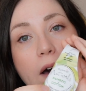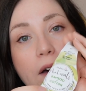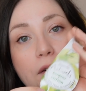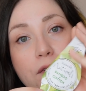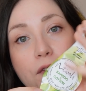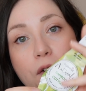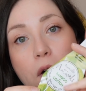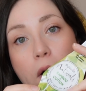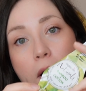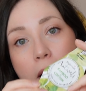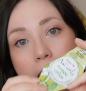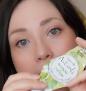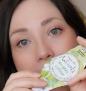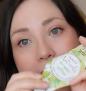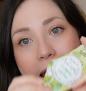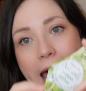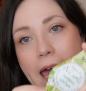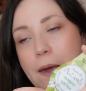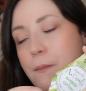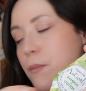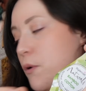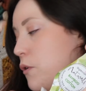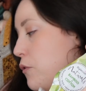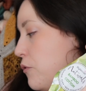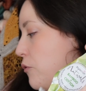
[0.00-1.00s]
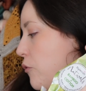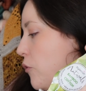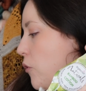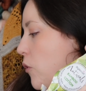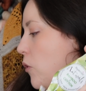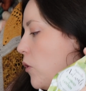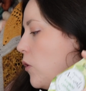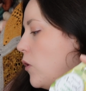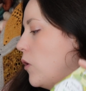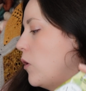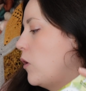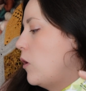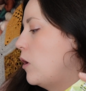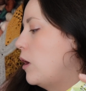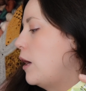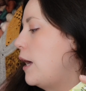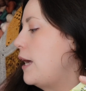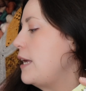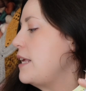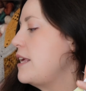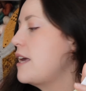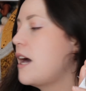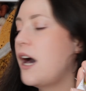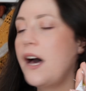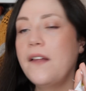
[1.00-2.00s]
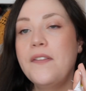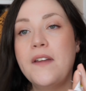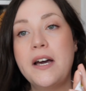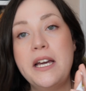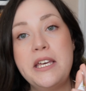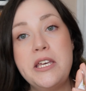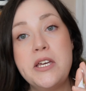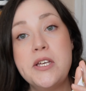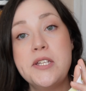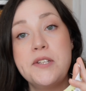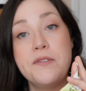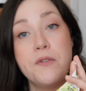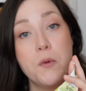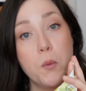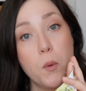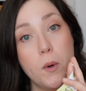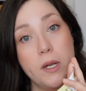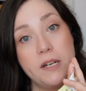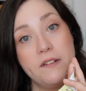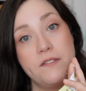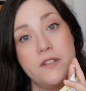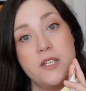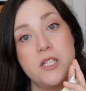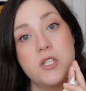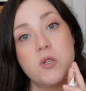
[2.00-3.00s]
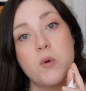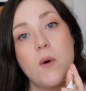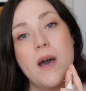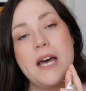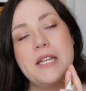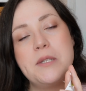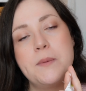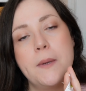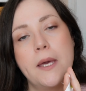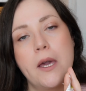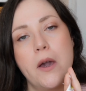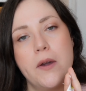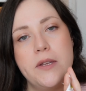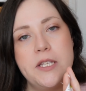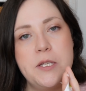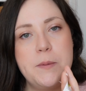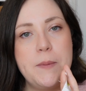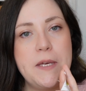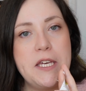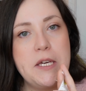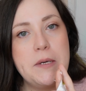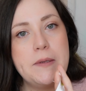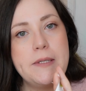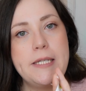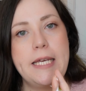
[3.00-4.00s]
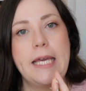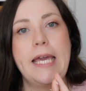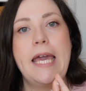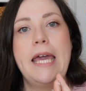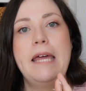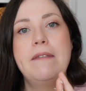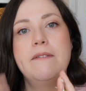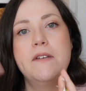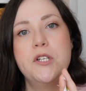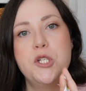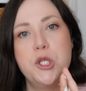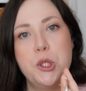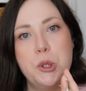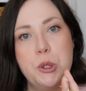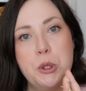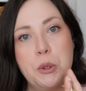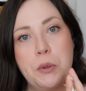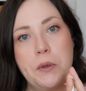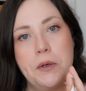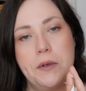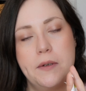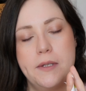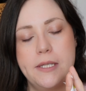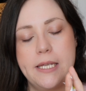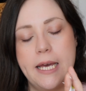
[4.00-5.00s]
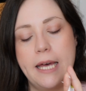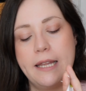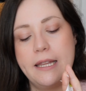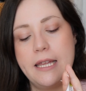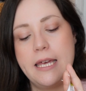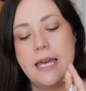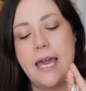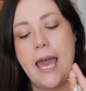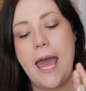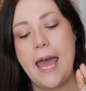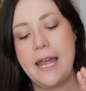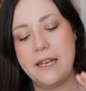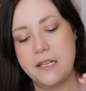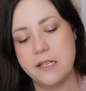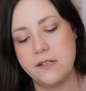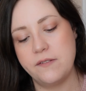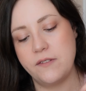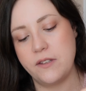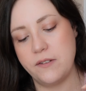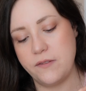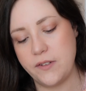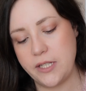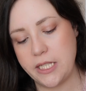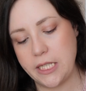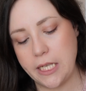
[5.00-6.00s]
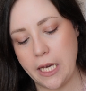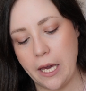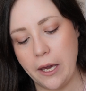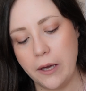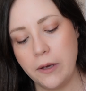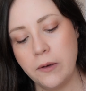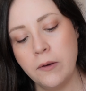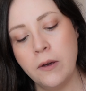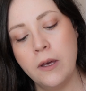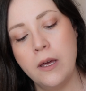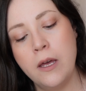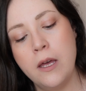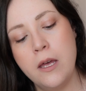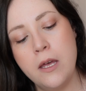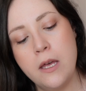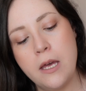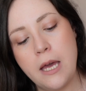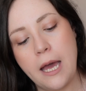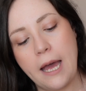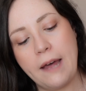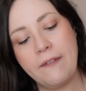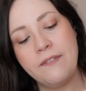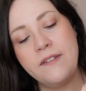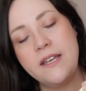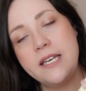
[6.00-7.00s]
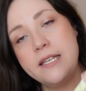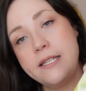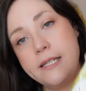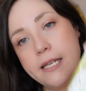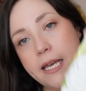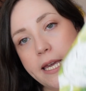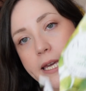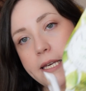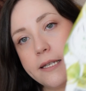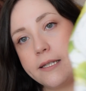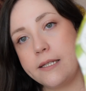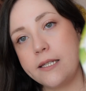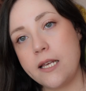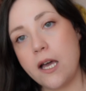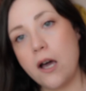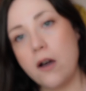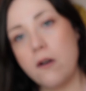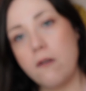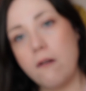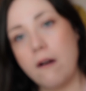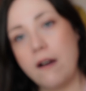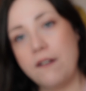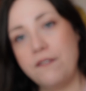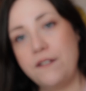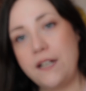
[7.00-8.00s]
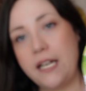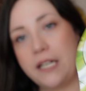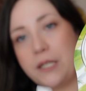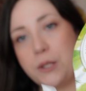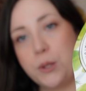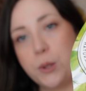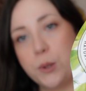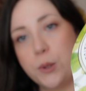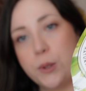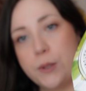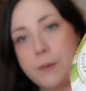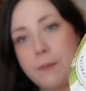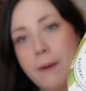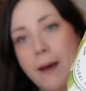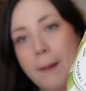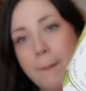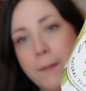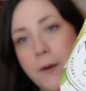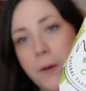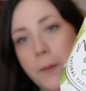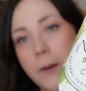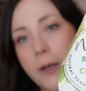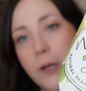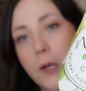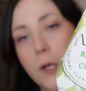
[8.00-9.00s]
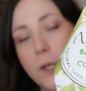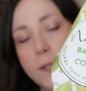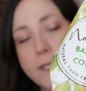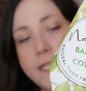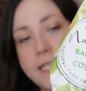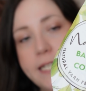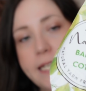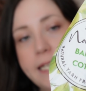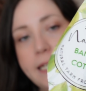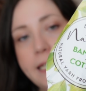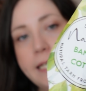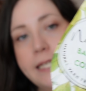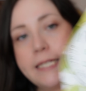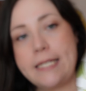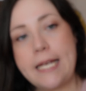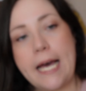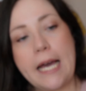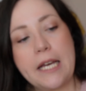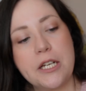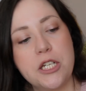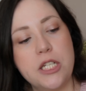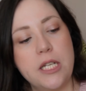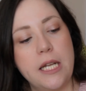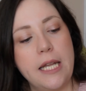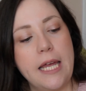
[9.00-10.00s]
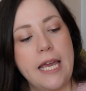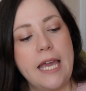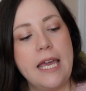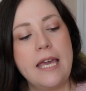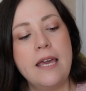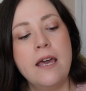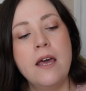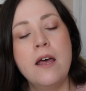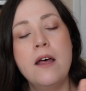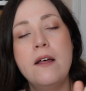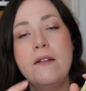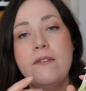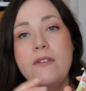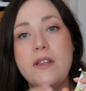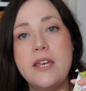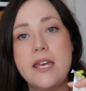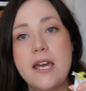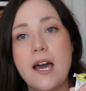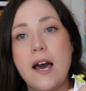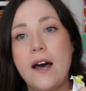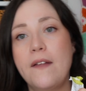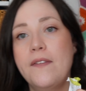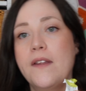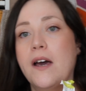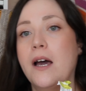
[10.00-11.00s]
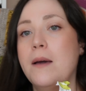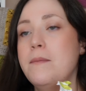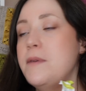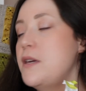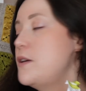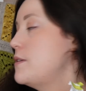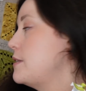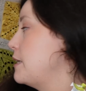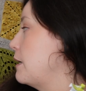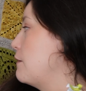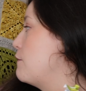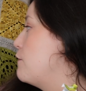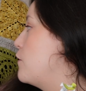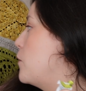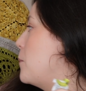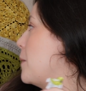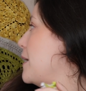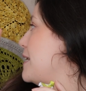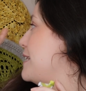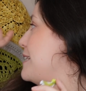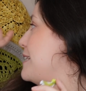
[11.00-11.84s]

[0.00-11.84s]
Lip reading: I've got a label for a yarn that I use for one of the squares we're going to be using in the tutorials at the end of the video. And this is Stylecraft Naturals Bamboo and Cotton, and it's actually the yarn that I'm using for my